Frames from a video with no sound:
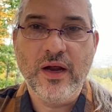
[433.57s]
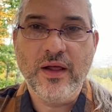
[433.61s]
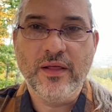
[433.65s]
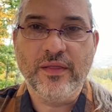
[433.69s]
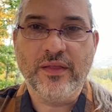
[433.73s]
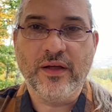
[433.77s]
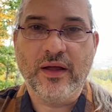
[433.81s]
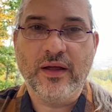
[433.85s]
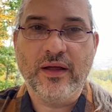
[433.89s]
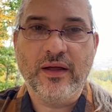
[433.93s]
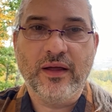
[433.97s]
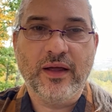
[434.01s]

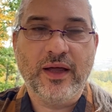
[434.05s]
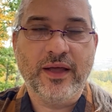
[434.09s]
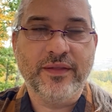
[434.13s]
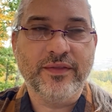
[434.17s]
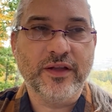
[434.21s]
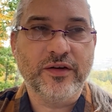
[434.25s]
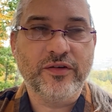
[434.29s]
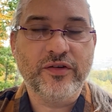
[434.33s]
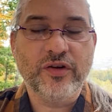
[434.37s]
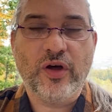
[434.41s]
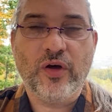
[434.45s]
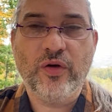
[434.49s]
and
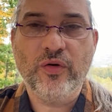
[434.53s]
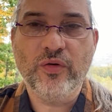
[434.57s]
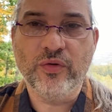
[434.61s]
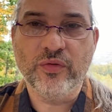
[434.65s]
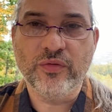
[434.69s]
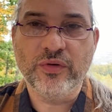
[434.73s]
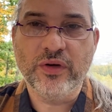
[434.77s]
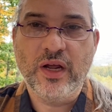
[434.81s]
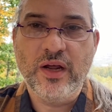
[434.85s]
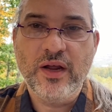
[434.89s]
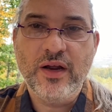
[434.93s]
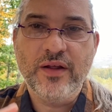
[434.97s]
the
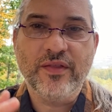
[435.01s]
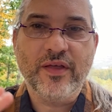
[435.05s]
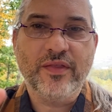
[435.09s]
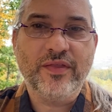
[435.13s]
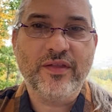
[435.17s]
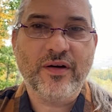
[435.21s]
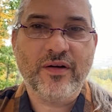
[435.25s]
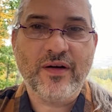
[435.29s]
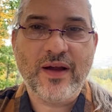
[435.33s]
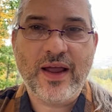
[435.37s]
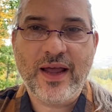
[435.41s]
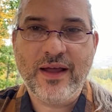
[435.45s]
tone that
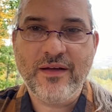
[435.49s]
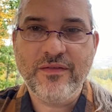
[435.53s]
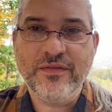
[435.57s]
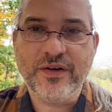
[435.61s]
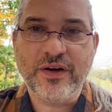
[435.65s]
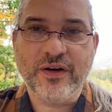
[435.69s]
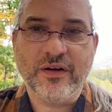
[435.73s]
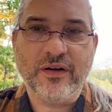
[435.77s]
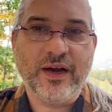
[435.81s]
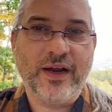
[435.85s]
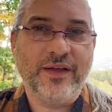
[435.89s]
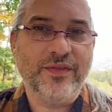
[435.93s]
they're
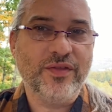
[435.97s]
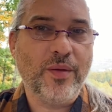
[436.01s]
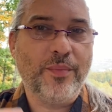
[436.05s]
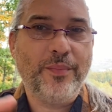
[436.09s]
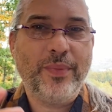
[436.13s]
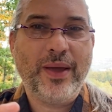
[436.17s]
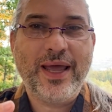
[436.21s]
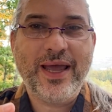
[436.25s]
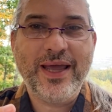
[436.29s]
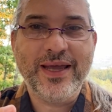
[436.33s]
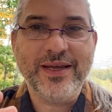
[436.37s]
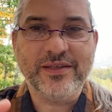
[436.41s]
after, and the
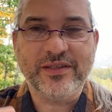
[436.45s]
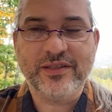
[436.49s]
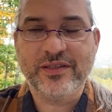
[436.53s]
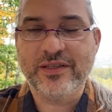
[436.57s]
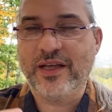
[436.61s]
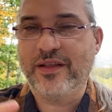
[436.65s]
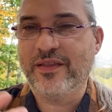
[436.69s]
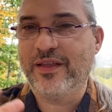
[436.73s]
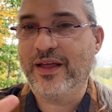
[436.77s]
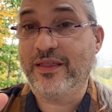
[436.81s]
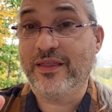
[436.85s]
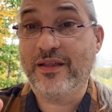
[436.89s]
pace
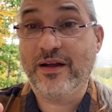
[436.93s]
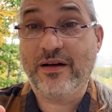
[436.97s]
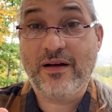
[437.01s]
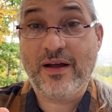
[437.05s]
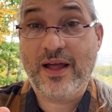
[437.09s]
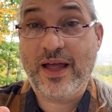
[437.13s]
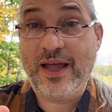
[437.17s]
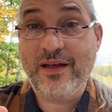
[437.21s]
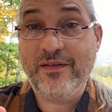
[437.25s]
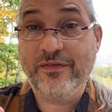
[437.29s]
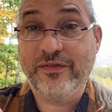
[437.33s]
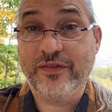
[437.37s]
that they're
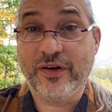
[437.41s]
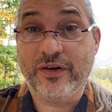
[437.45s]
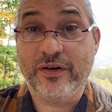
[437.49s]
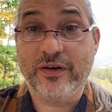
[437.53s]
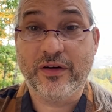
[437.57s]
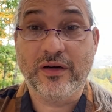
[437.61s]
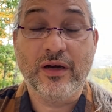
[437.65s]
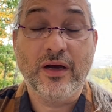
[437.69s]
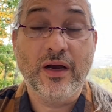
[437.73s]
after.